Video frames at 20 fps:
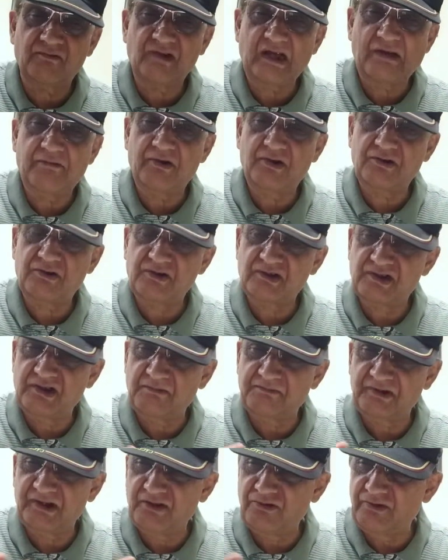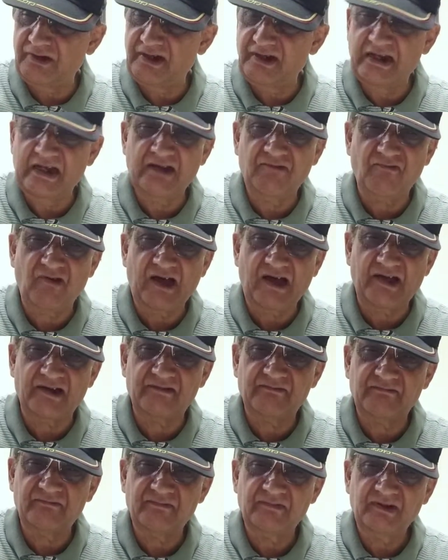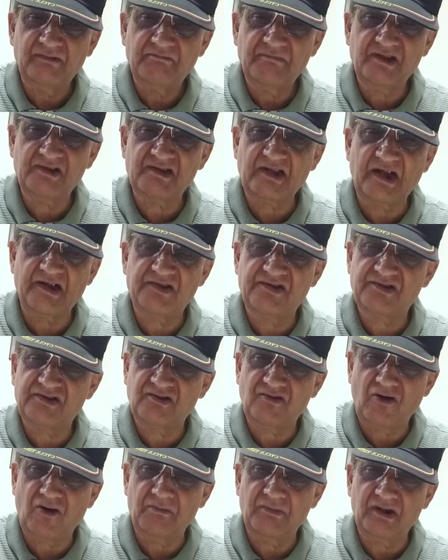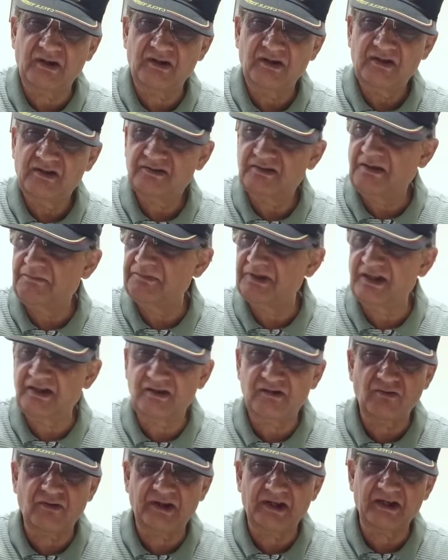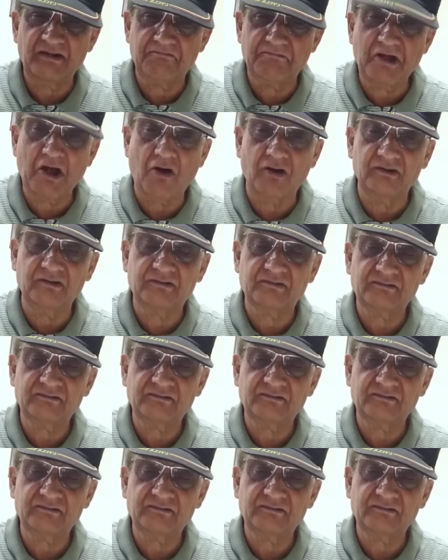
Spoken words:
Diverticulum is something going haywire besides normal, something looking beyond.